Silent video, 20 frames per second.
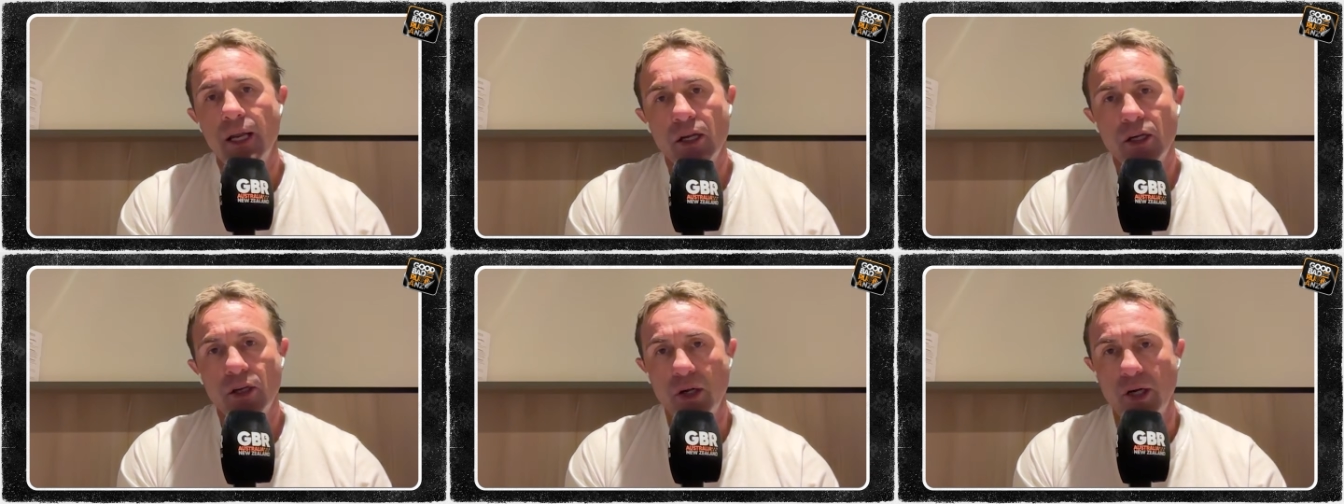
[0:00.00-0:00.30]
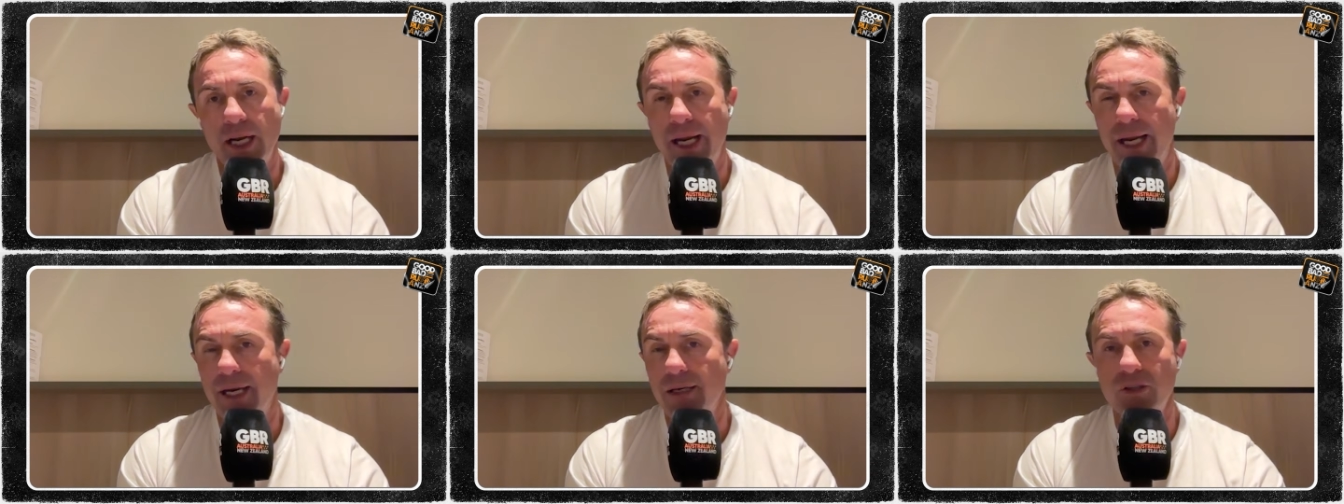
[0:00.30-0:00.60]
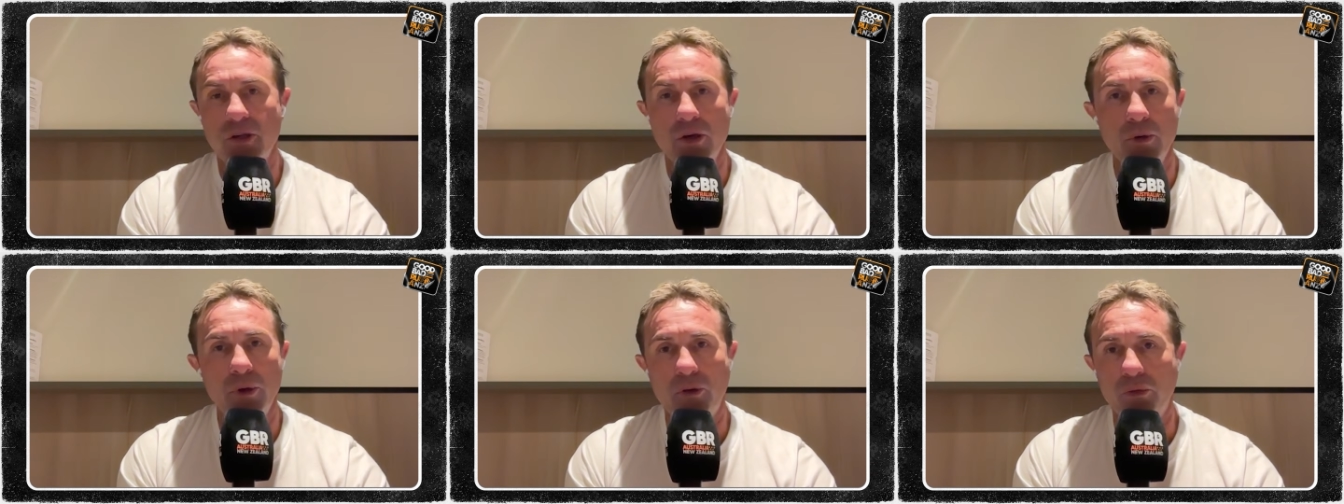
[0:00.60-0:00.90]
could have had
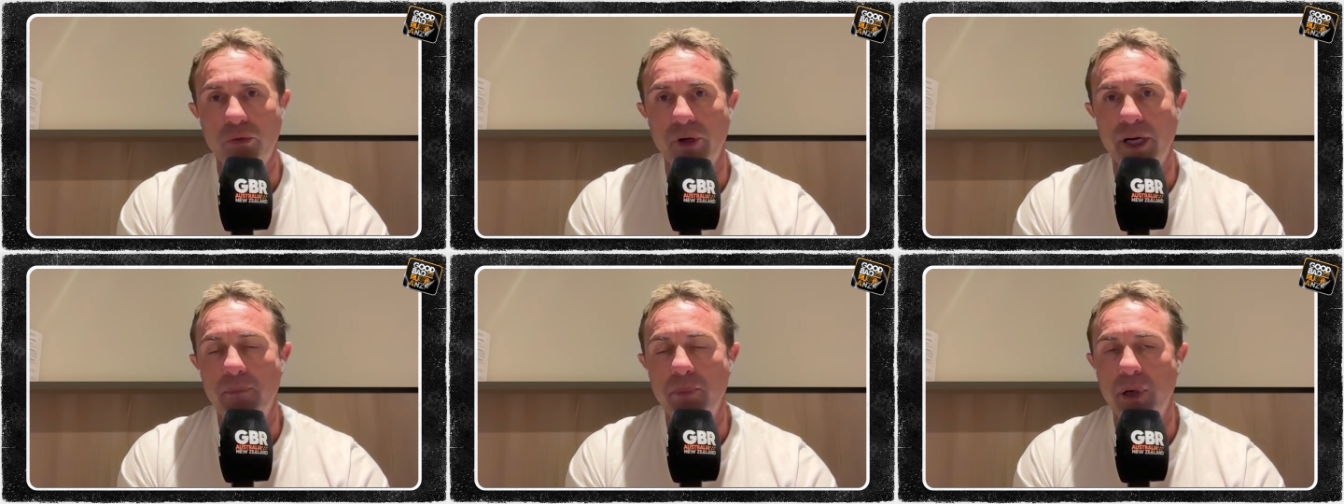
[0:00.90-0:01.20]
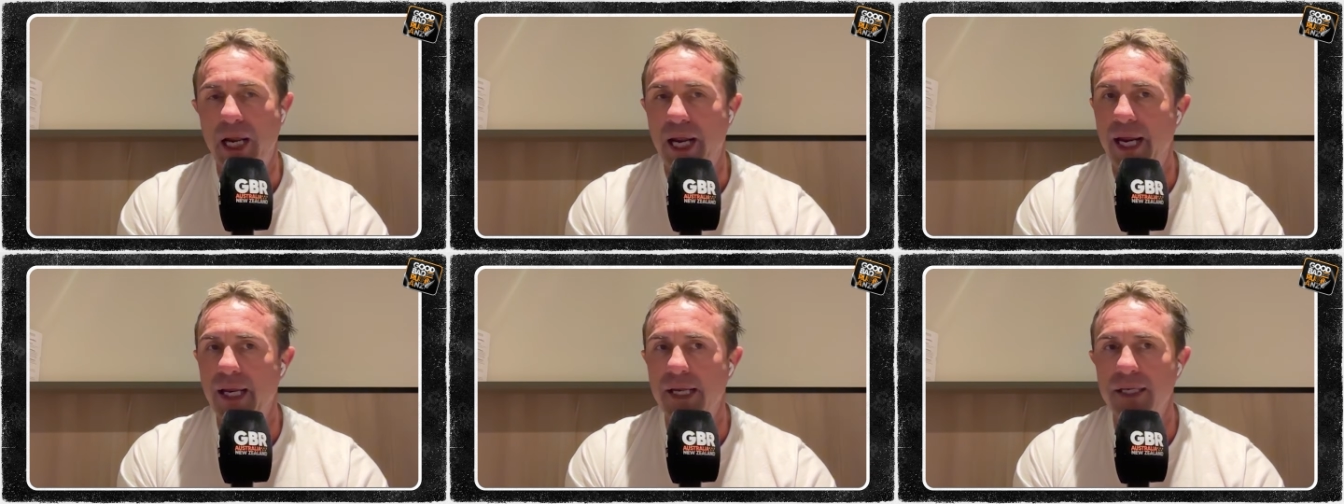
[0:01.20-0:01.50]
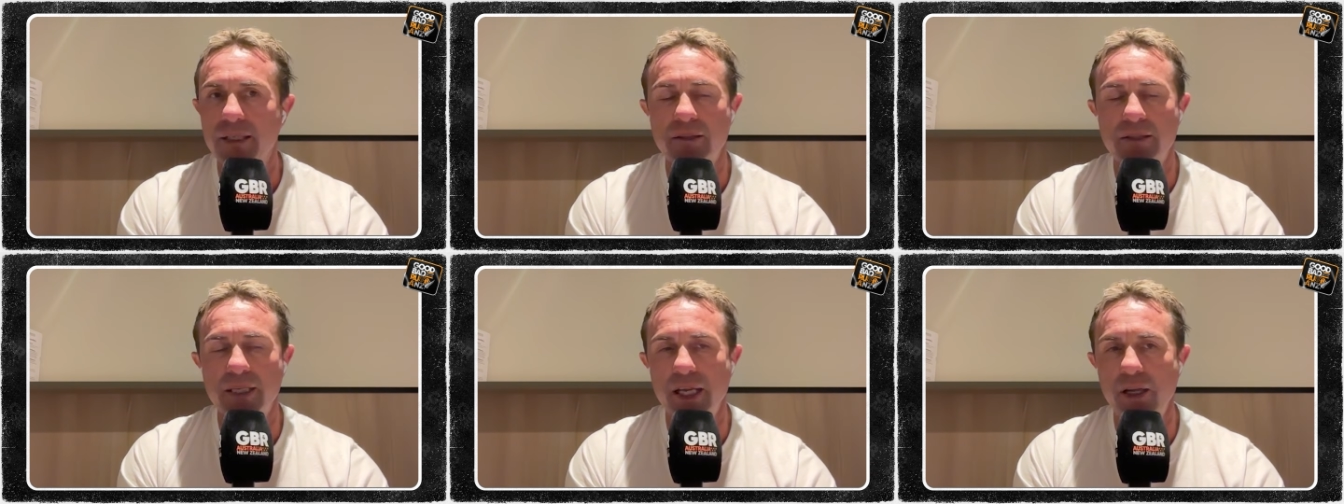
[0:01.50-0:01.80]
2 or 3
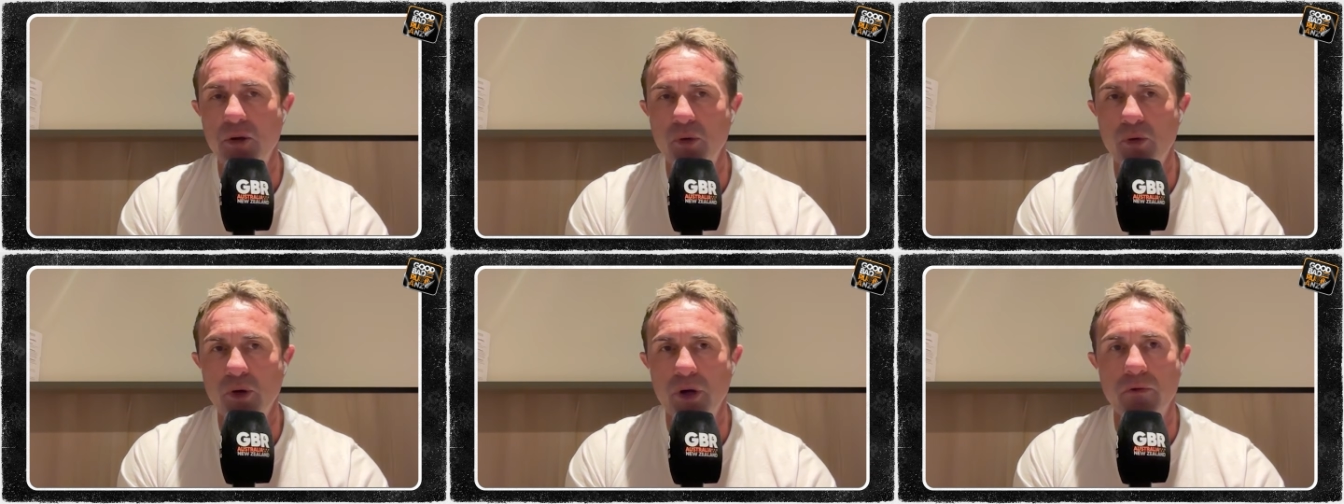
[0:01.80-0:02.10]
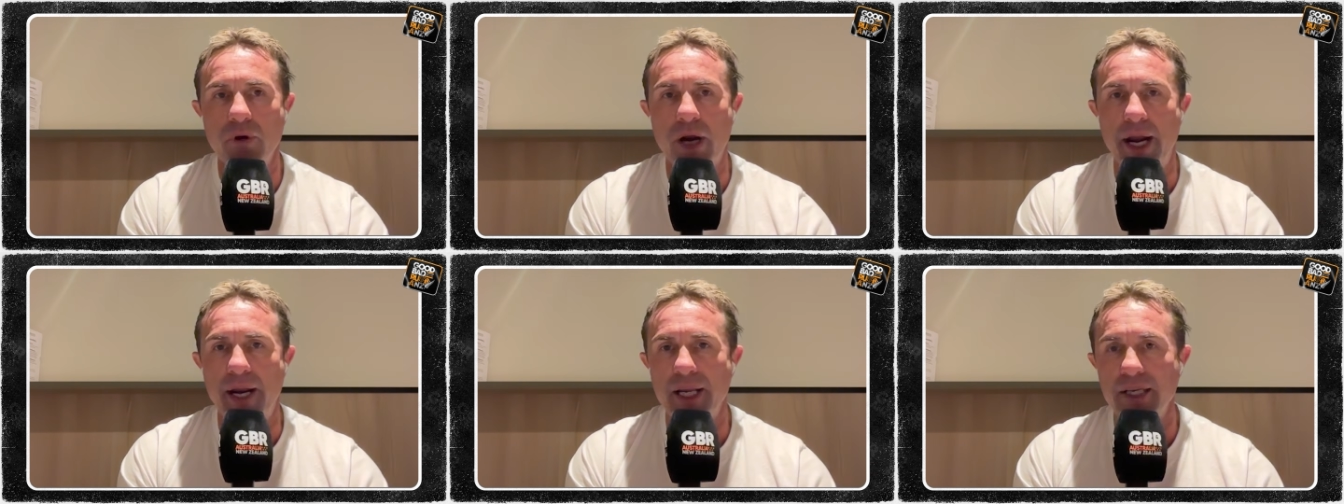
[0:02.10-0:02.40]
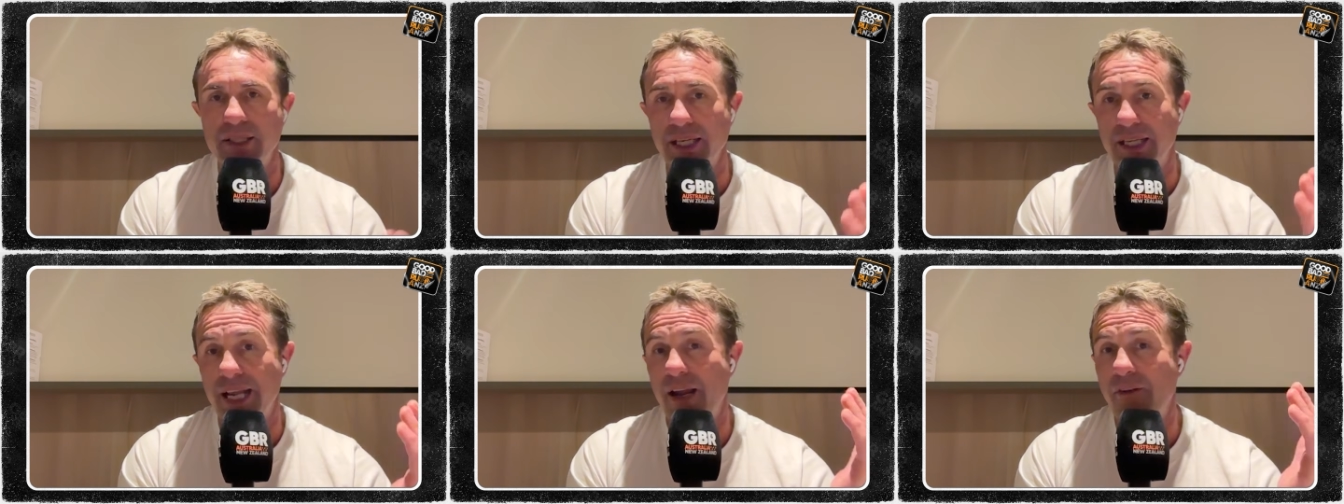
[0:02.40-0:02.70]
players, decoy
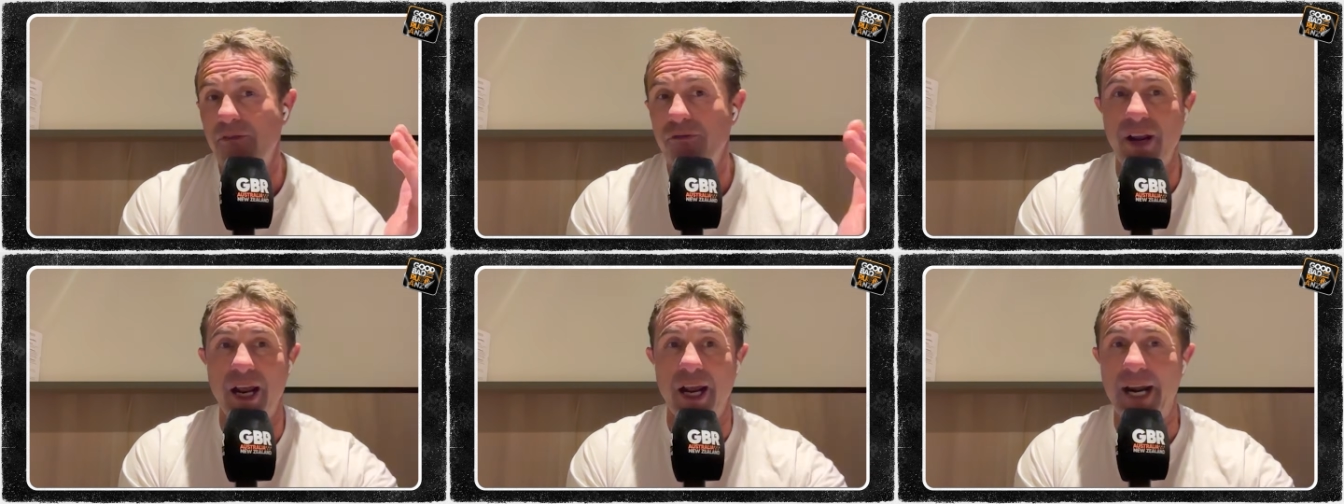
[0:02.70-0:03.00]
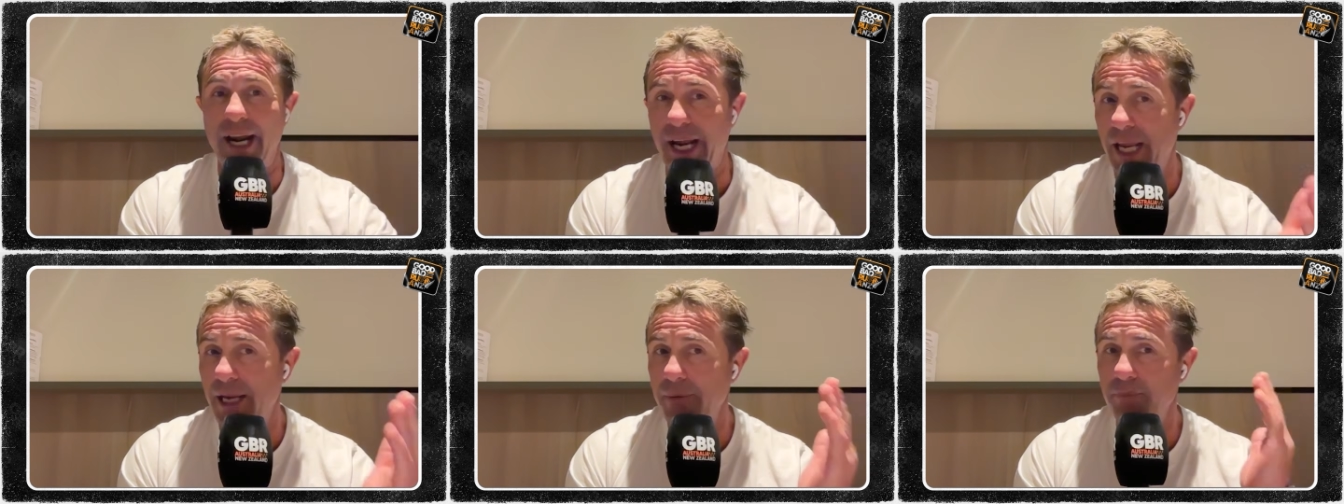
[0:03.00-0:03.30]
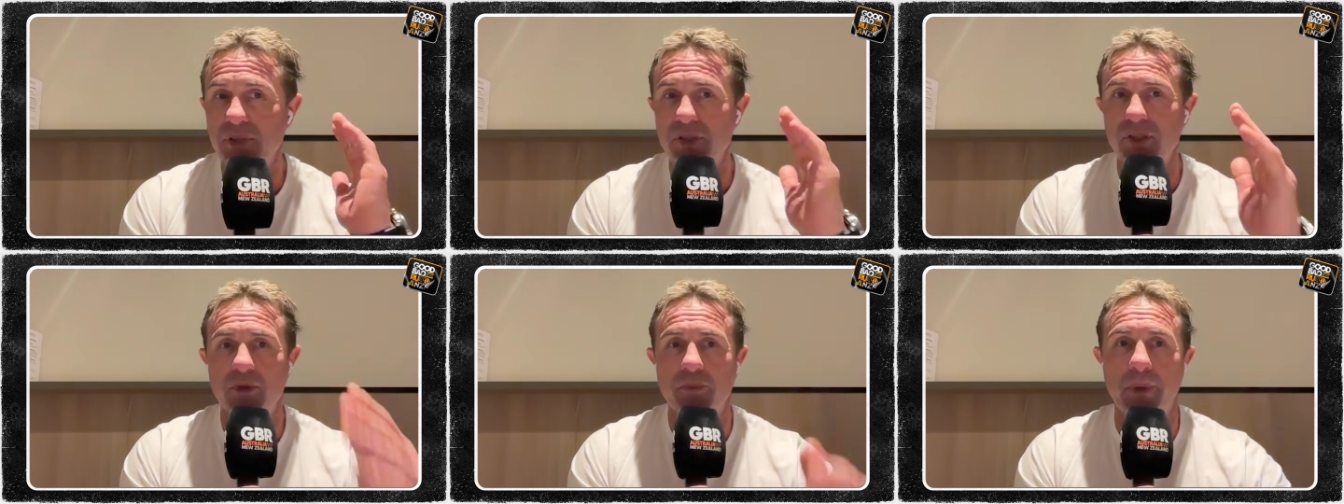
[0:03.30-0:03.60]
runners, and they found
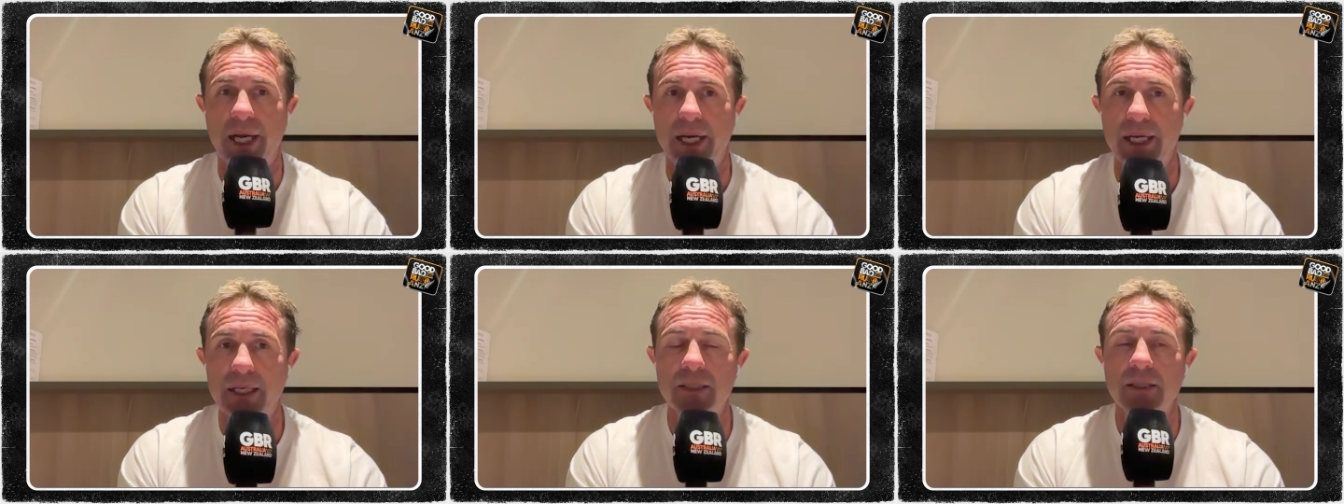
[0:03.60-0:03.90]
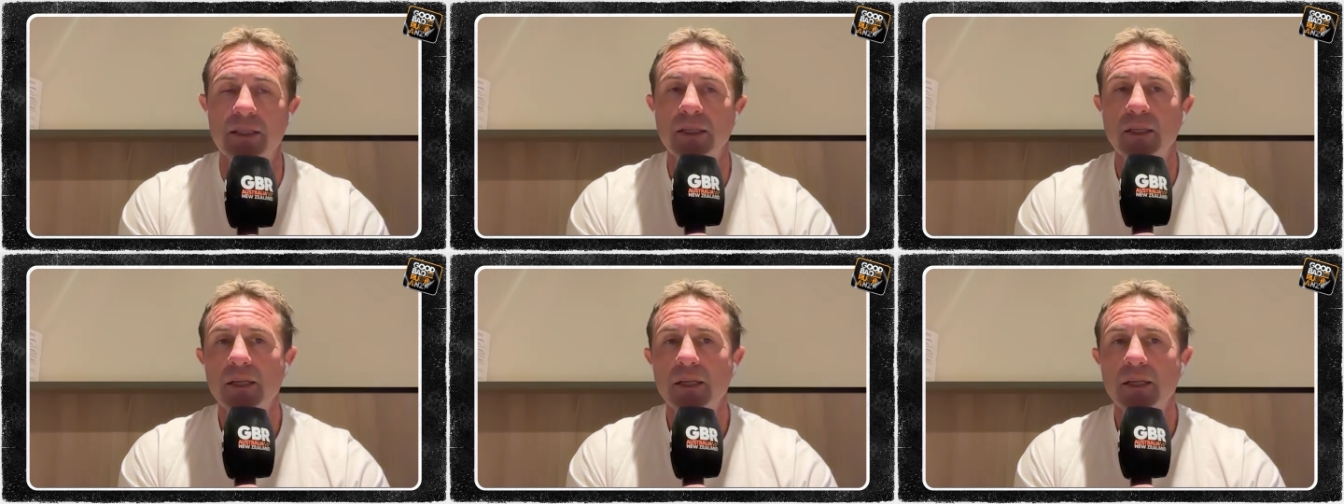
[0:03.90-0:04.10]
heaps of space.